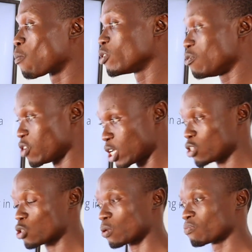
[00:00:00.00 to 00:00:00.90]

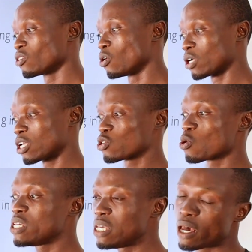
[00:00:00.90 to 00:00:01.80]
ammonification. Okay,
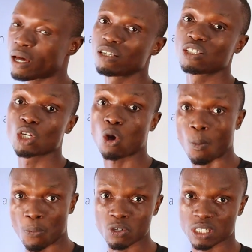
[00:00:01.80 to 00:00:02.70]
so here
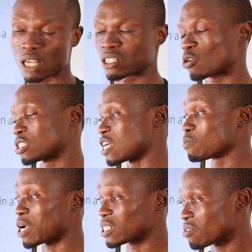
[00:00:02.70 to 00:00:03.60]
decomposers such as
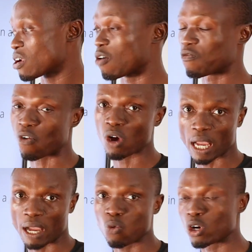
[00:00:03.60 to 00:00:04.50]
bacteria and
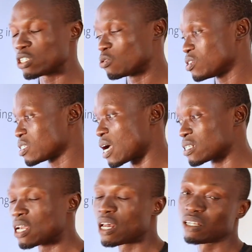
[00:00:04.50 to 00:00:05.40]
fungi, what they do is
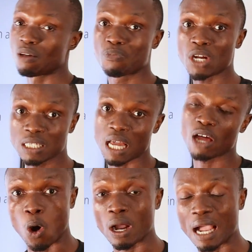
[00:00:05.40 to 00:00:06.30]
that they break
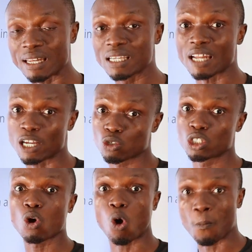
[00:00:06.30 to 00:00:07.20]
down organic
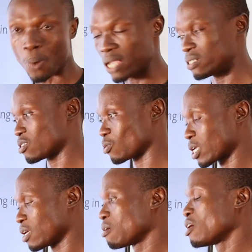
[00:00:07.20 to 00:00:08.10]
nitrogen compounds,
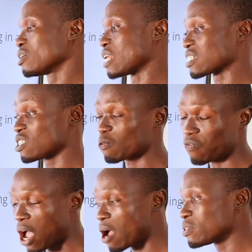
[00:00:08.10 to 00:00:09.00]
okay, that is
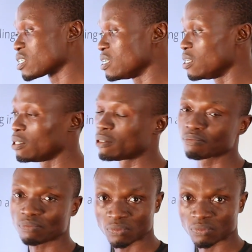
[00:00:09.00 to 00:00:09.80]
found in